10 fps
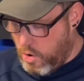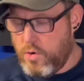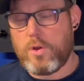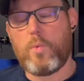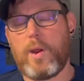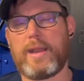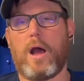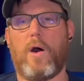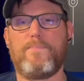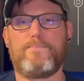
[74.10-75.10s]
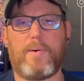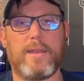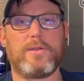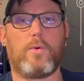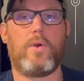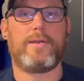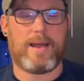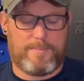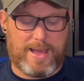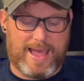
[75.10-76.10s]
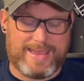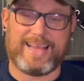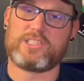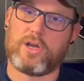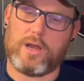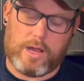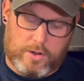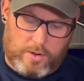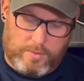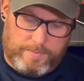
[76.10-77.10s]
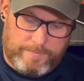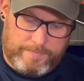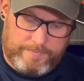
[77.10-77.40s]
who the winner of bundle number 8 is. Good luck all.